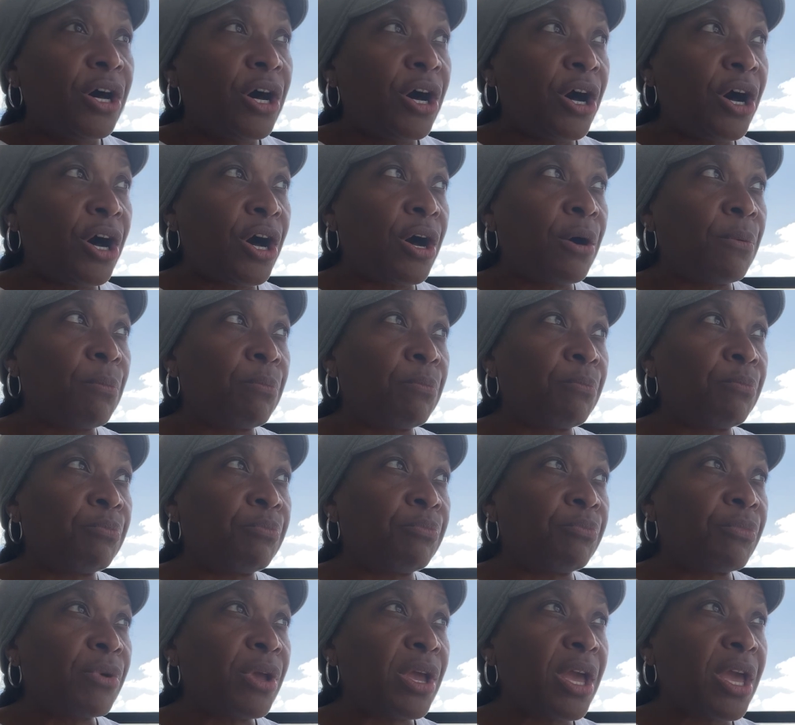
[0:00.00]
Um,
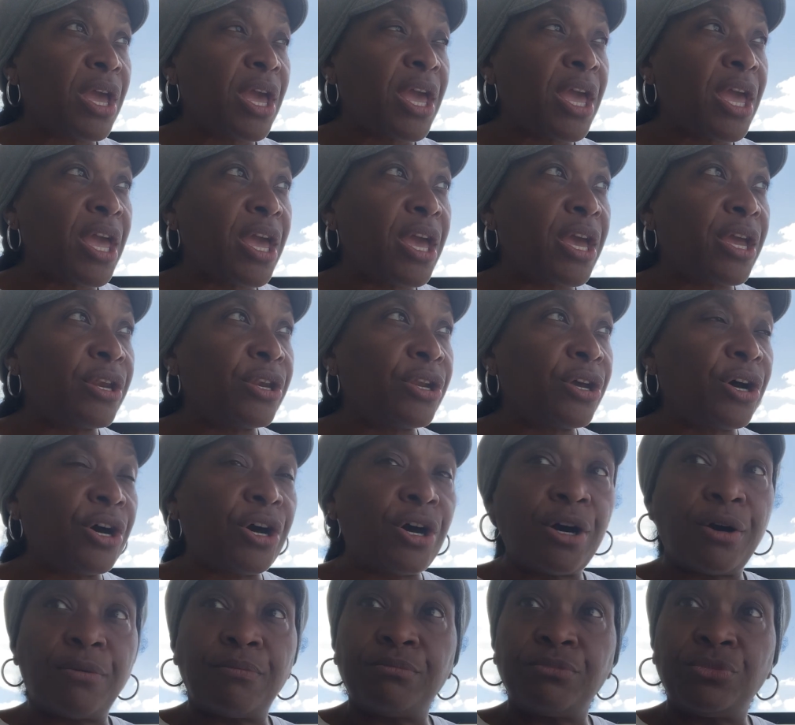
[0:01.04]
and
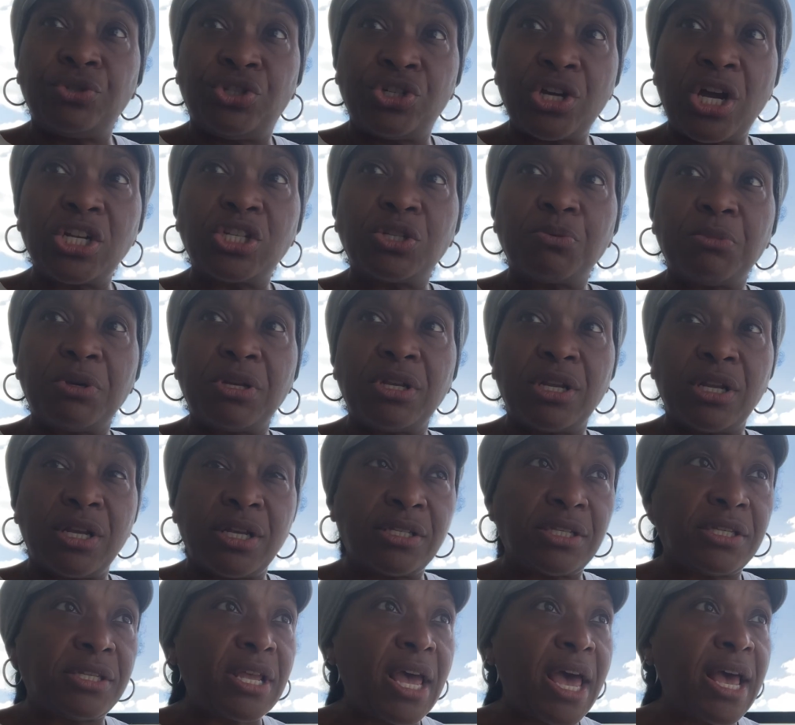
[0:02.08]
um, judgment
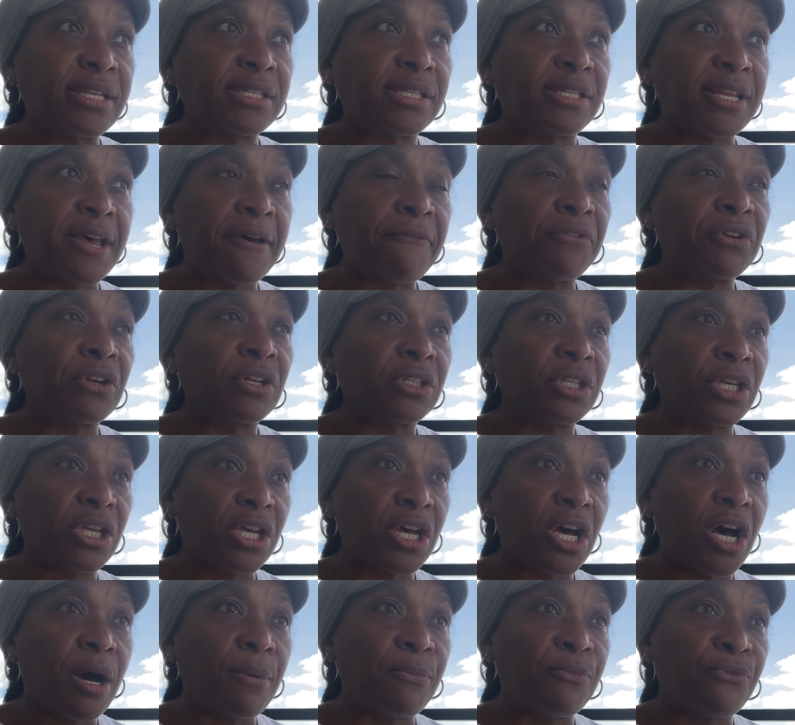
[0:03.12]
is has definitely
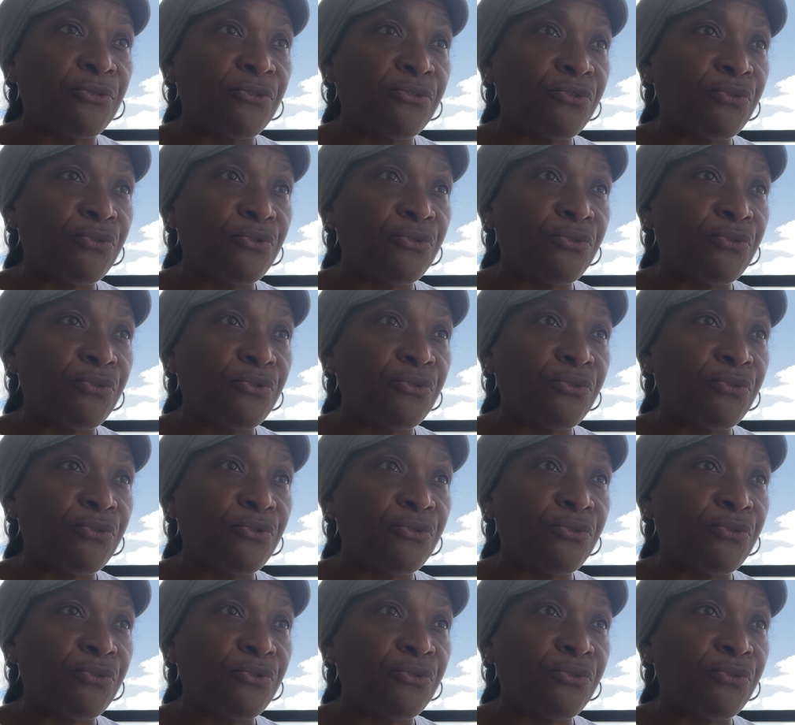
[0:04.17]
come